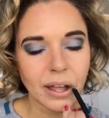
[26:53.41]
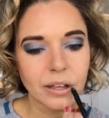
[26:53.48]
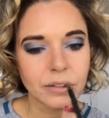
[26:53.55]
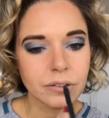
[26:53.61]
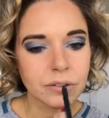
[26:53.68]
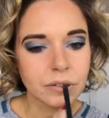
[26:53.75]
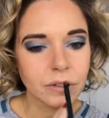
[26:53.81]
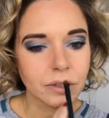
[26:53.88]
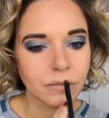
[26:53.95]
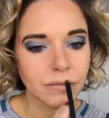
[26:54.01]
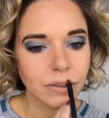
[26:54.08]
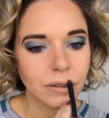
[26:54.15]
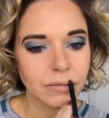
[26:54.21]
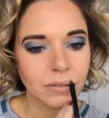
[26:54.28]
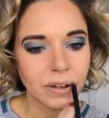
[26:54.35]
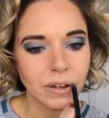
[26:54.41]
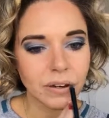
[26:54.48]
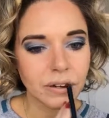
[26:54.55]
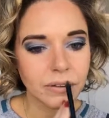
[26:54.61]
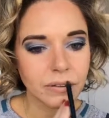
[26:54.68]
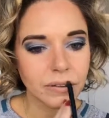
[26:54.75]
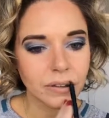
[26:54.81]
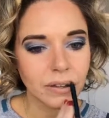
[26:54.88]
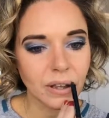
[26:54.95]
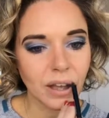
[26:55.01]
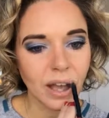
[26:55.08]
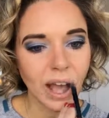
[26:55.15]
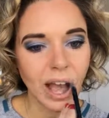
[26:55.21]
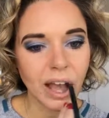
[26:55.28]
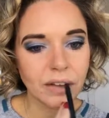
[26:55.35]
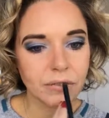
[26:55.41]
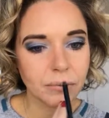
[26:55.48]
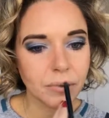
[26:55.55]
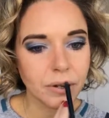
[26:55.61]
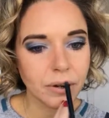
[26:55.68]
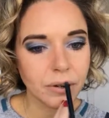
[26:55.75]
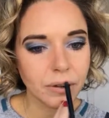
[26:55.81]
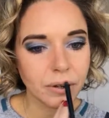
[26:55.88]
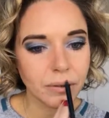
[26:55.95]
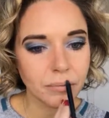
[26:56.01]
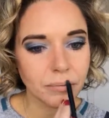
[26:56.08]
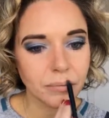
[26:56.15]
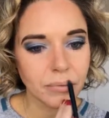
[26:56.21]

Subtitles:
just to give the appearance of a bigger lip.